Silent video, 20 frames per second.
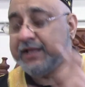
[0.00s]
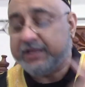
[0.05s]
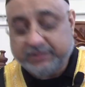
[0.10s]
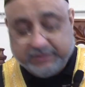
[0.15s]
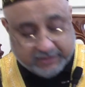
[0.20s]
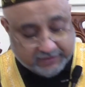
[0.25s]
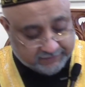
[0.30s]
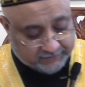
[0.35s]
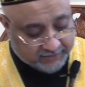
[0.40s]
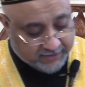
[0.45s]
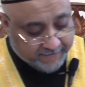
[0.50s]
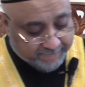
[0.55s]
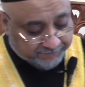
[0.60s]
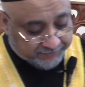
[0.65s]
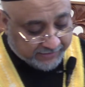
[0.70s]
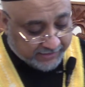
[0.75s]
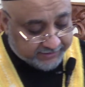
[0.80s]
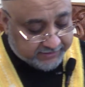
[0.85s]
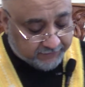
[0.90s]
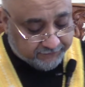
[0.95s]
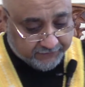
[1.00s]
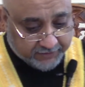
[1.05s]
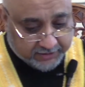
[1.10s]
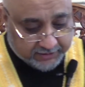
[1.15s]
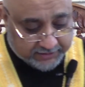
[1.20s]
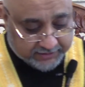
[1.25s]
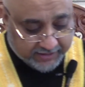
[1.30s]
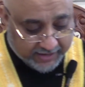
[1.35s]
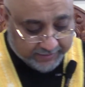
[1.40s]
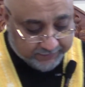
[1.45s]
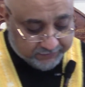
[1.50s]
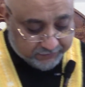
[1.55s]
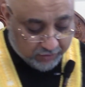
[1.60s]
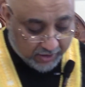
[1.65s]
in these difficult times.